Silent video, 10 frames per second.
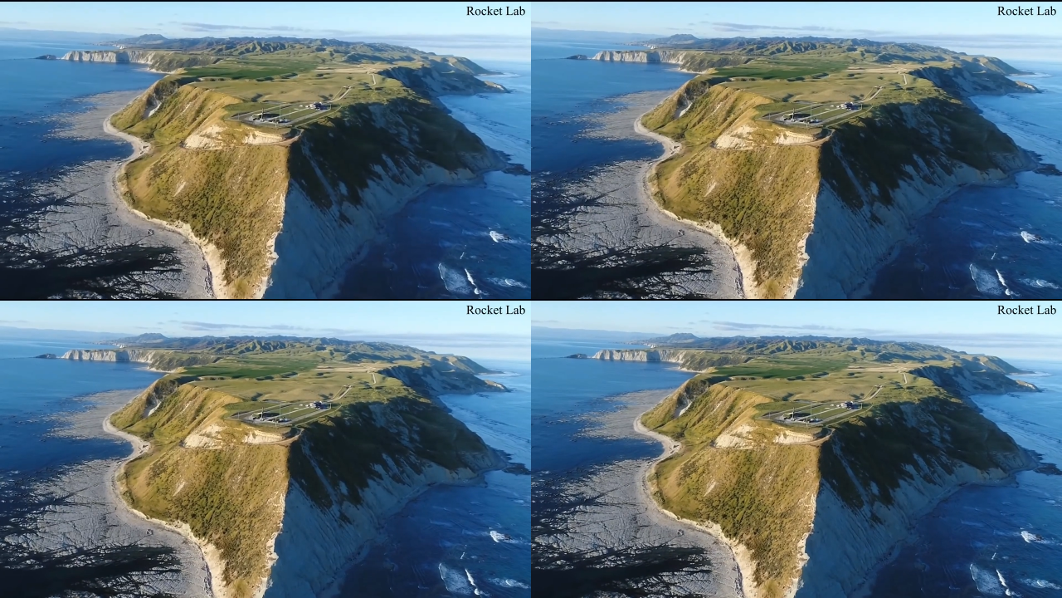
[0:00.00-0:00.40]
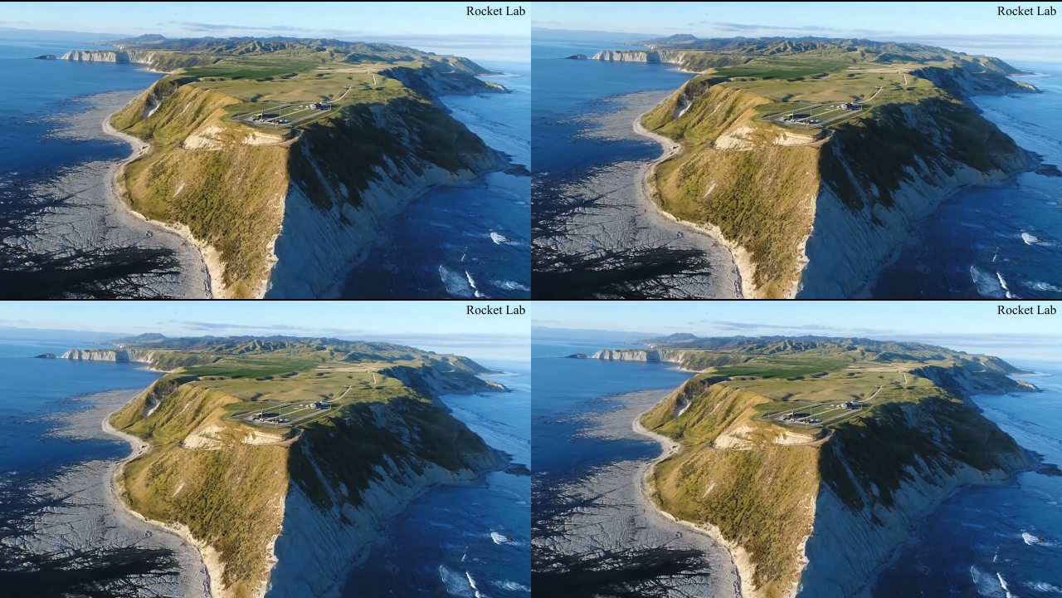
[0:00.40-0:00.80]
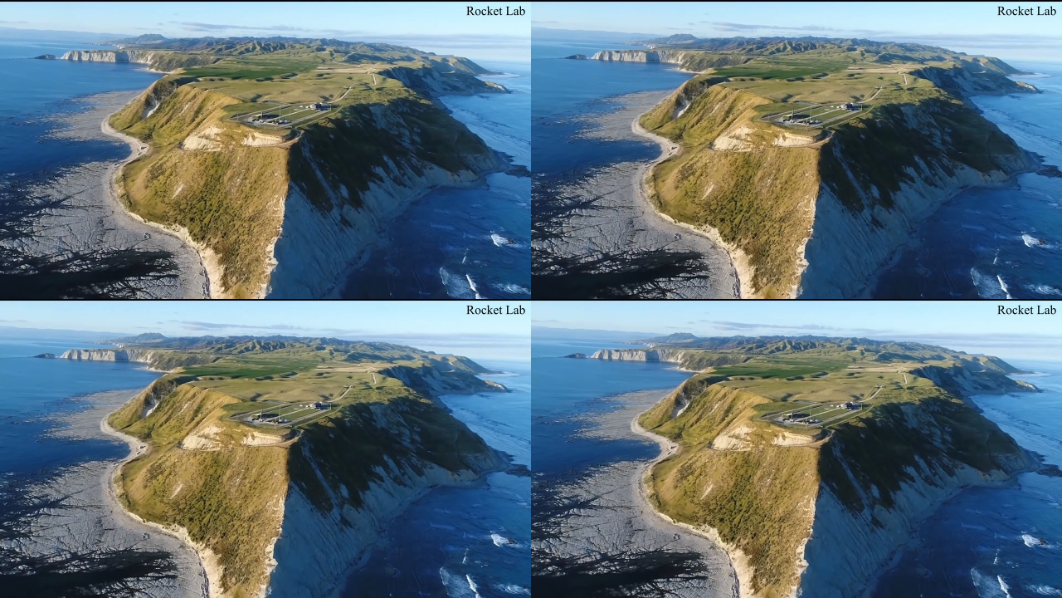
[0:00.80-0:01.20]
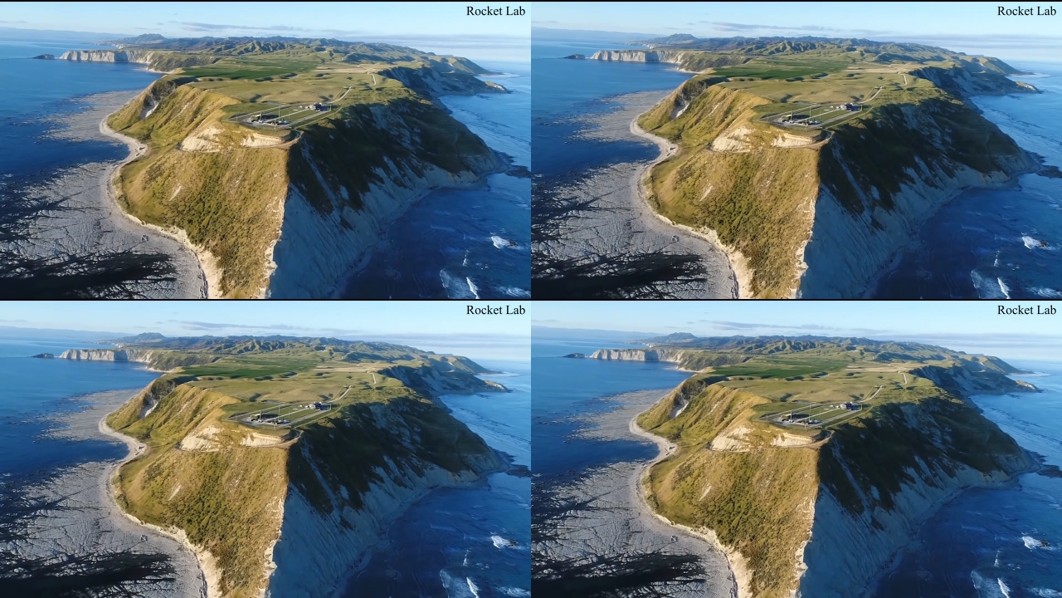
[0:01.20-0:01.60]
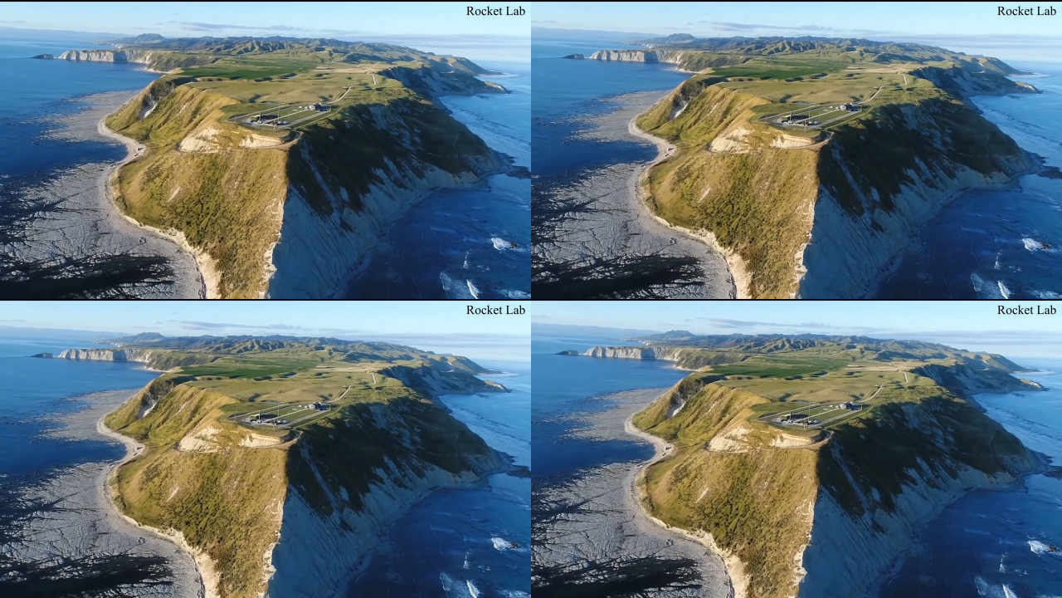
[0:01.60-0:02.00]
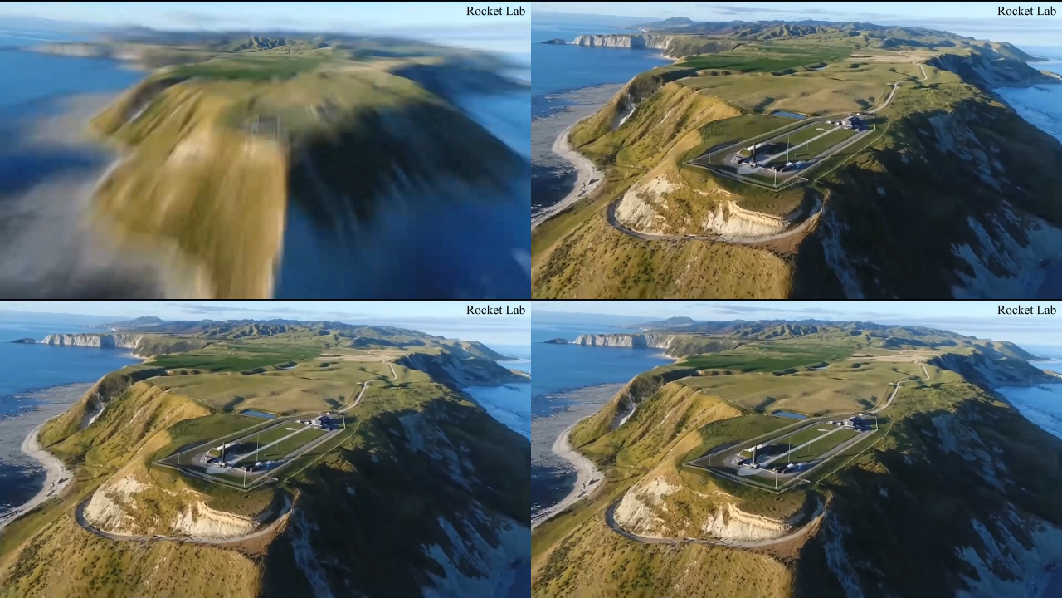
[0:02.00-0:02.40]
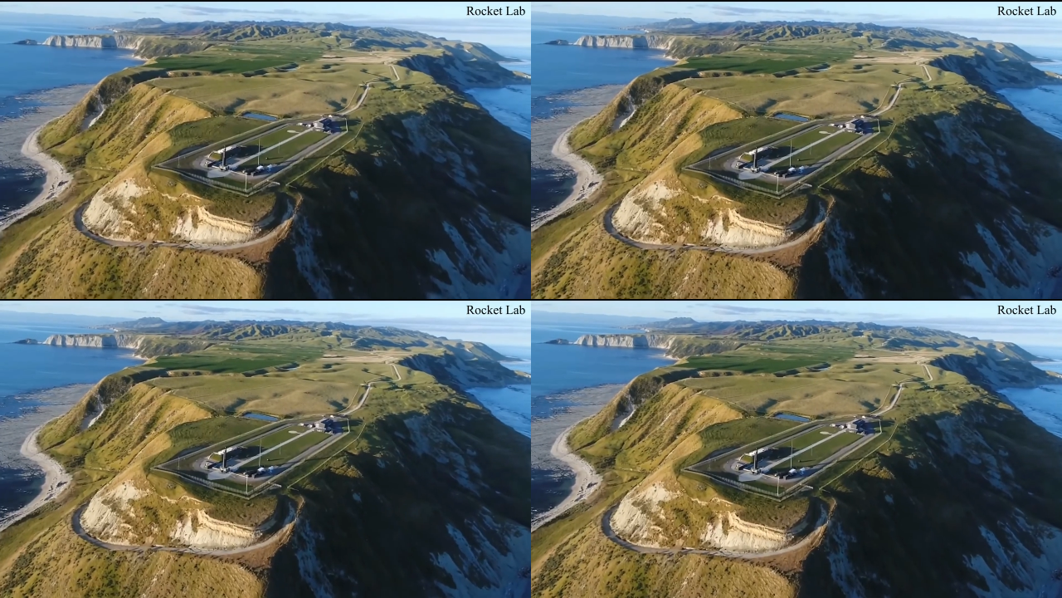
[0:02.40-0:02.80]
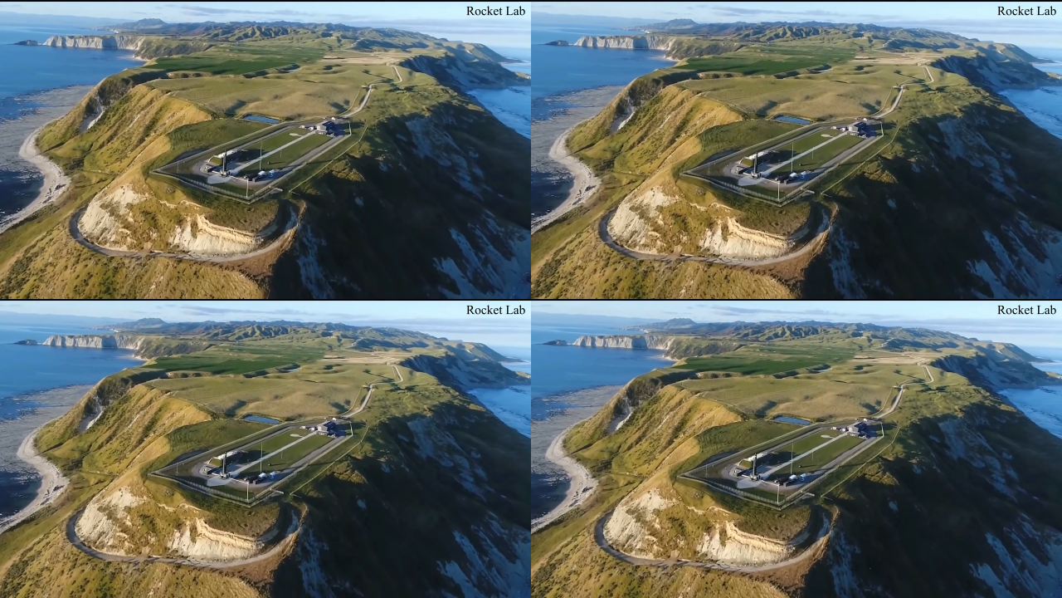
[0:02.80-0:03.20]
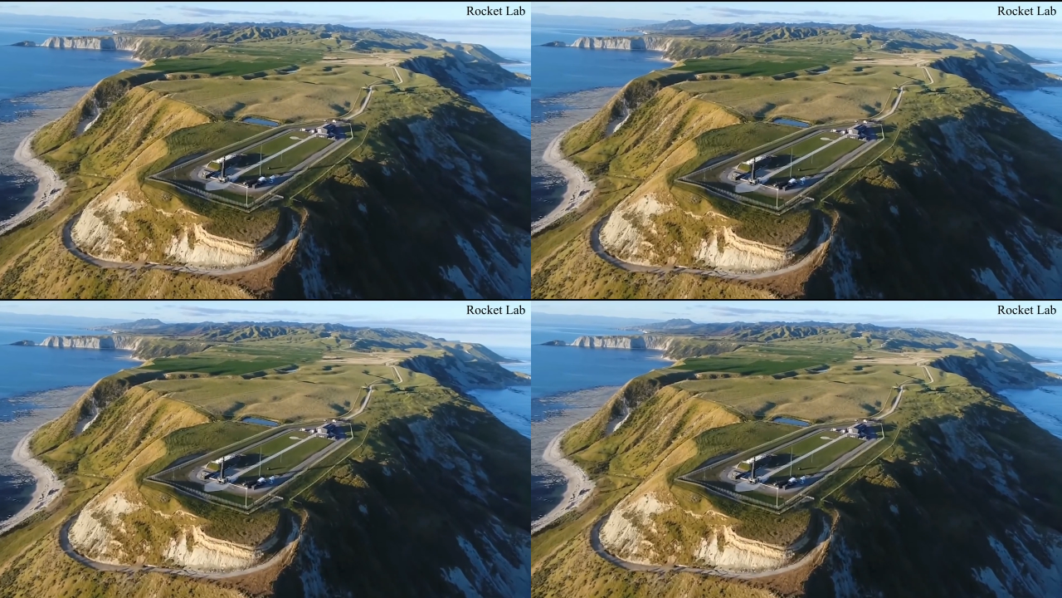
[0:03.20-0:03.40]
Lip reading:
No face is visible, so there are no lips to read.